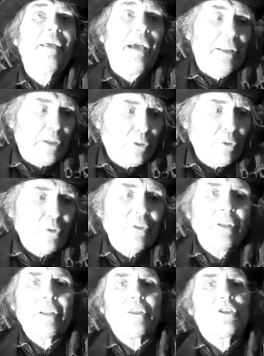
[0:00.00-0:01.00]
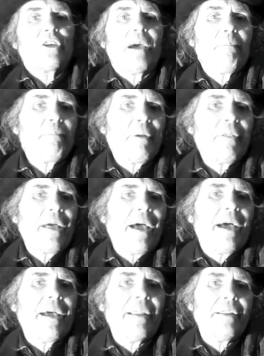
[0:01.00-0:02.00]
And he took the little chap by the
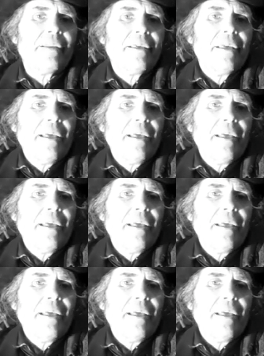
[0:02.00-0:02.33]
hand,